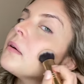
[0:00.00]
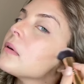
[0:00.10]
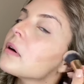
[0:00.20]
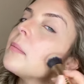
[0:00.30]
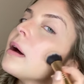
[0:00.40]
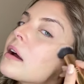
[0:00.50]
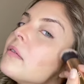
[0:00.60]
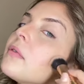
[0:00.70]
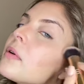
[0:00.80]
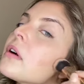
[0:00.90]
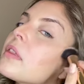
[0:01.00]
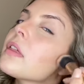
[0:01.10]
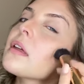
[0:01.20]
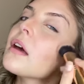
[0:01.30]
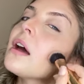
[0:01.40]
we'll go back and forth
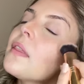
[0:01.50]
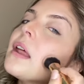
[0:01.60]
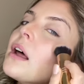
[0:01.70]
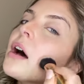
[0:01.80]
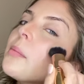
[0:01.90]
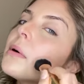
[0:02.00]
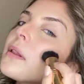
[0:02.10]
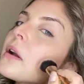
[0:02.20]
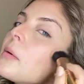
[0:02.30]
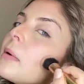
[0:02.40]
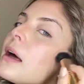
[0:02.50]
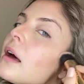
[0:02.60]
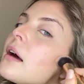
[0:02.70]
and then up a little bit.